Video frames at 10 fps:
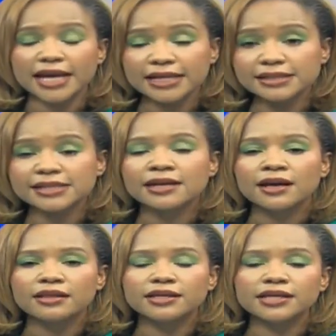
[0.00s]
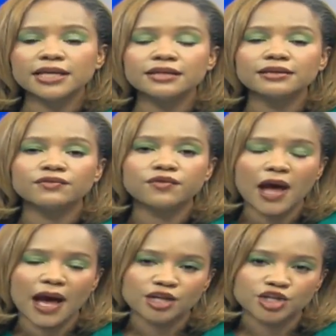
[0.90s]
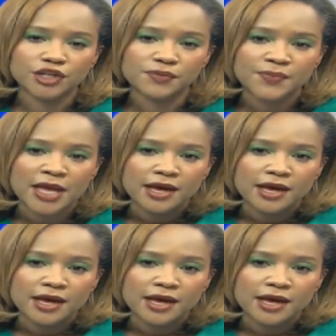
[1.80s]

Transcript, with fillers: hence the need for action.